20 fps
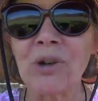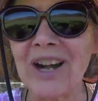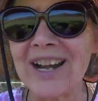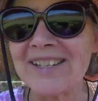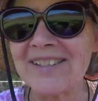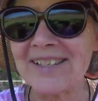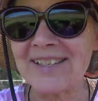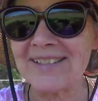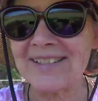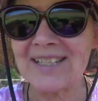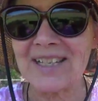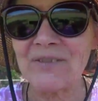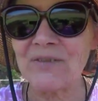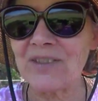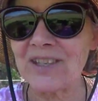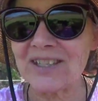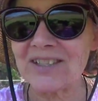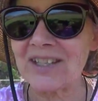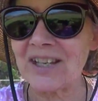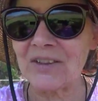presence of
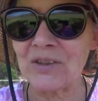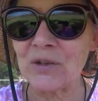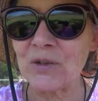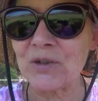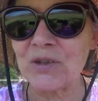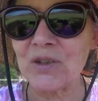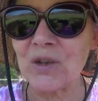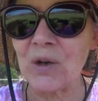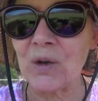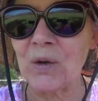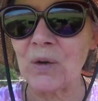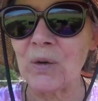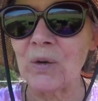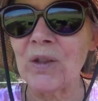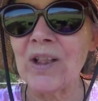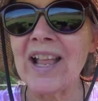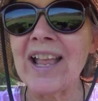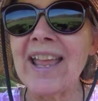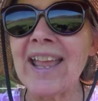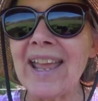this other soul,
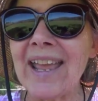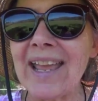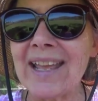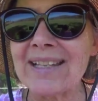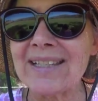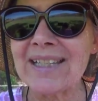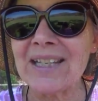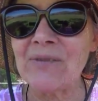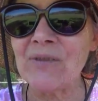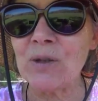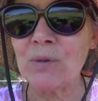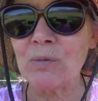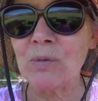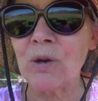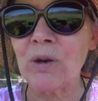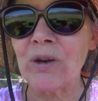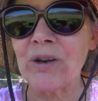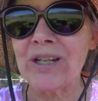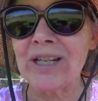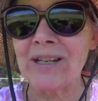as if it
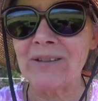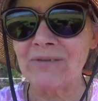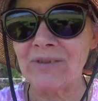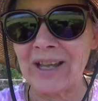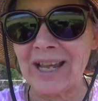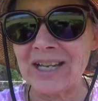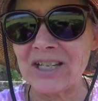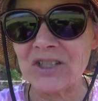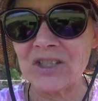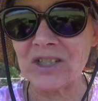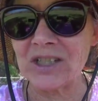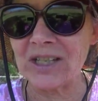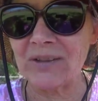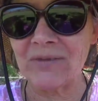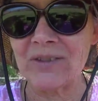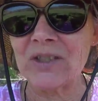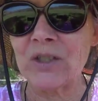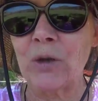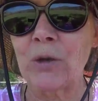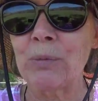were an invasion
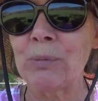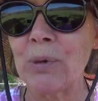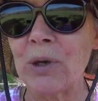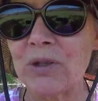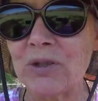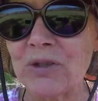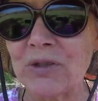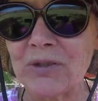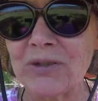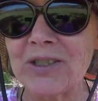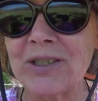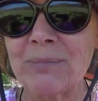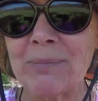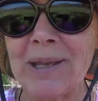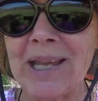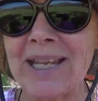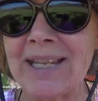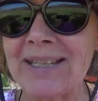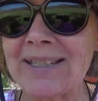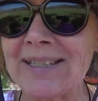of its own personal
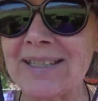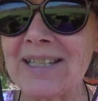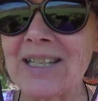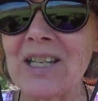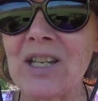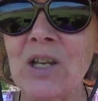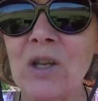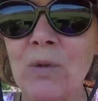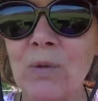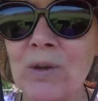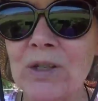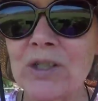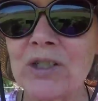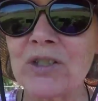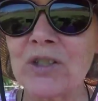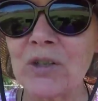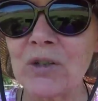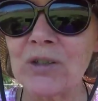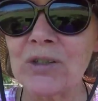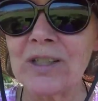space, which
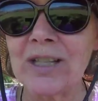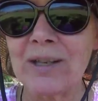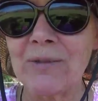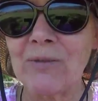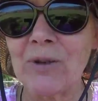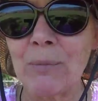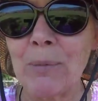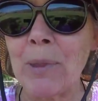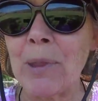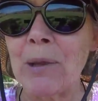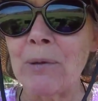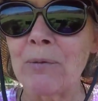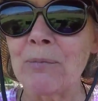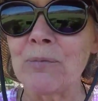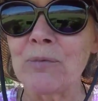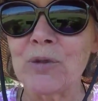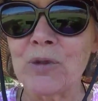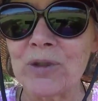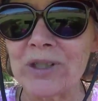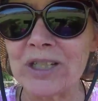certainly from the
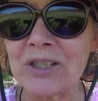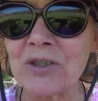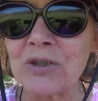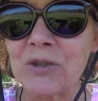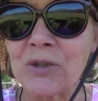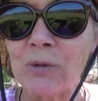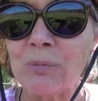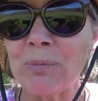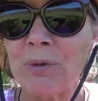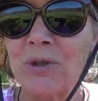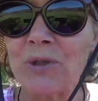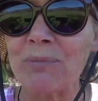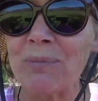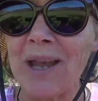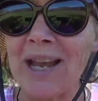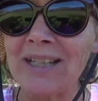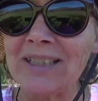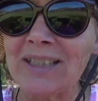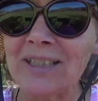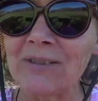traditional
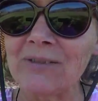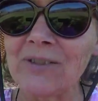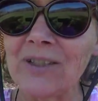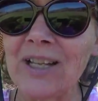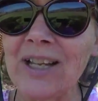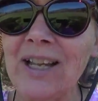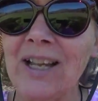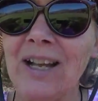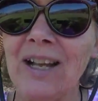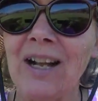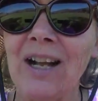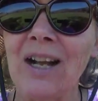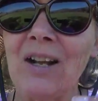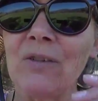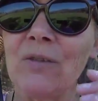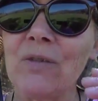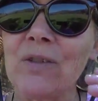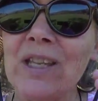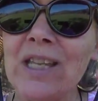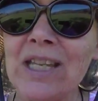perspective
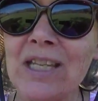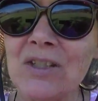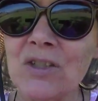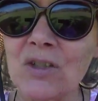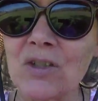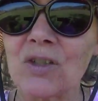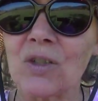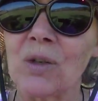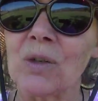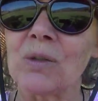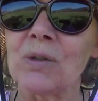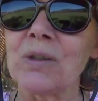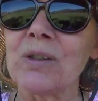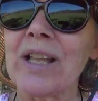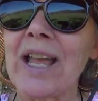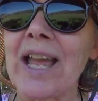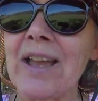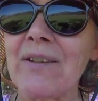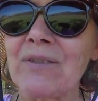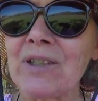of each soul
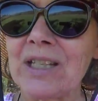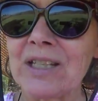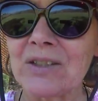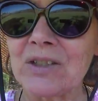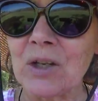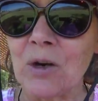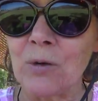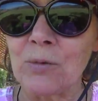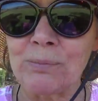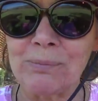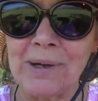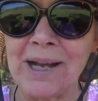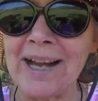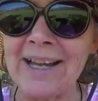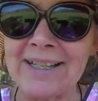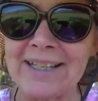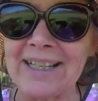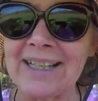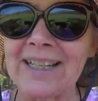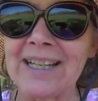having its own
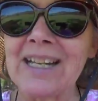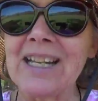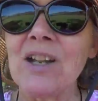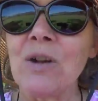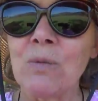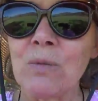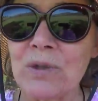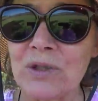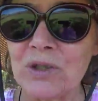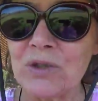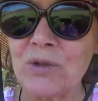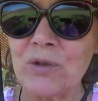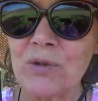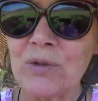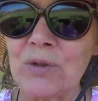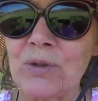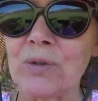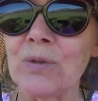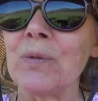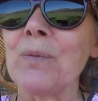body was
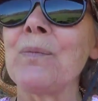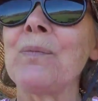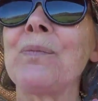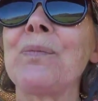true.